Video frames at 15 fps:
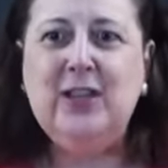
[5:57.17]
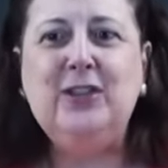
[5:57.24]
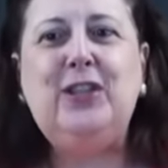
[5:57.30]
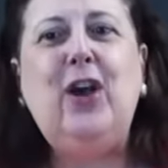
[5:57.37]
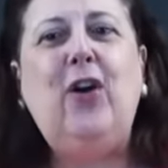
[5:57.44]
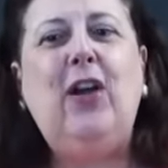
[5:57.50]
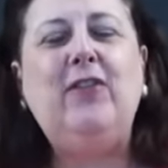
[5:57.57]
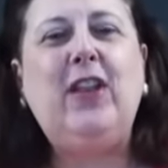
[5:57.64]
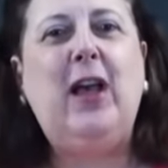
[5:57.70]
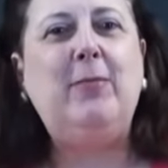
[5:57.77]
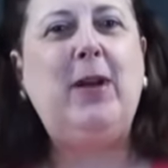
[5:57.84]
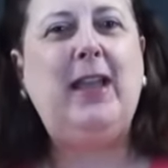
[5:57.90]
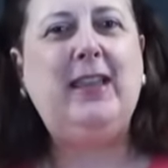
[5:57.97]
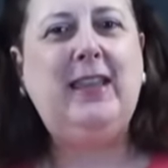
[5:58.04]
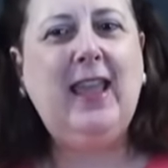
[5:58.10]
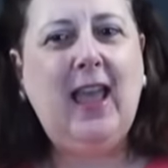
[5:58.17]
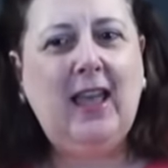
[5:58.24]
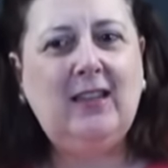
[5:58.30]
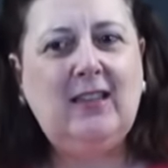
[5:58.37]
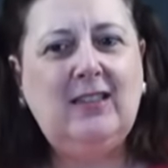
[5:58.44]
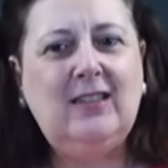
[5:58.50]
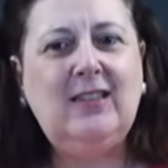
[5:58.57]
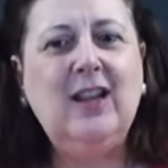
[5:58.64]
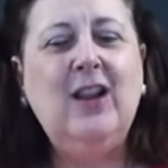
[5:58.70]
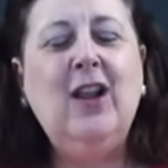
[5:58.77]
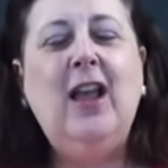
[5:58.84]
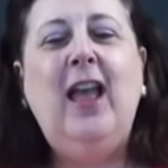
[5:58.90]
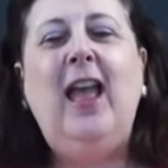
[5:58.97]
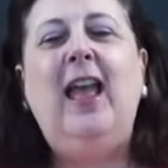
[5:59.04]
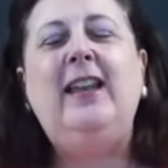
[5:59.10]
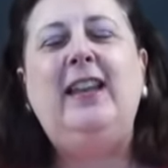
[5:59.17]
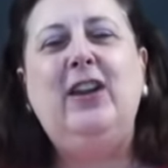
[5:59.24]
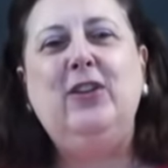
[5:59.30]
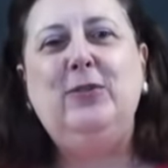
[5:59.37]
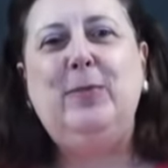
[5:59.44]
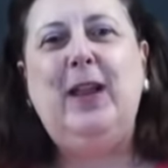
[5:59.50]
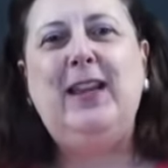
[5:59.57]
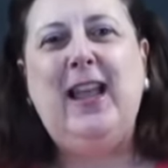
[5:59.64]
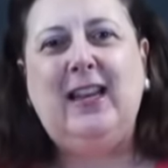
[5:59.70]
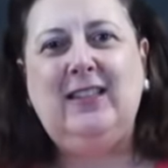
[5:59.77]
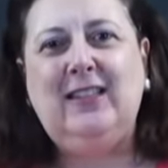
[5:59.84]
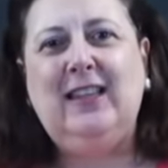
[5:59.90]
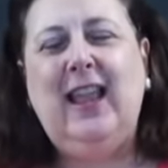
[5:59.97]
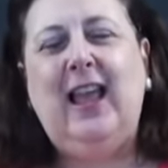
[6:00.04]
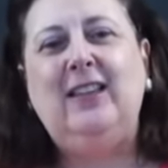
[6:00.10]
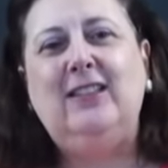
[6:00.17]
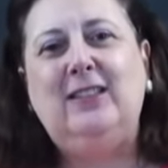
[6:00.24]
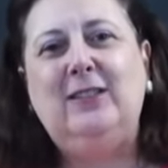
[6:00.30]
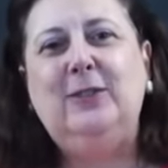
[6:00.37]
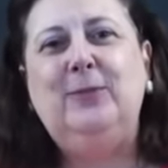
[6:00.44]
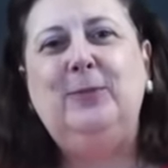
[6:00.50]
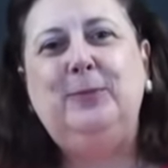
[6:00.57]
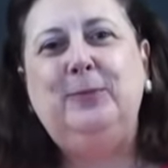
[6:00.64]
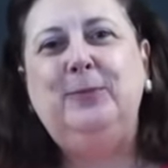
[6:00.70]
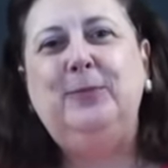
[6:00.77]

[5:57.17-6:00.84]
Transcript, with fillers: So I've got my guests and here's my next guest.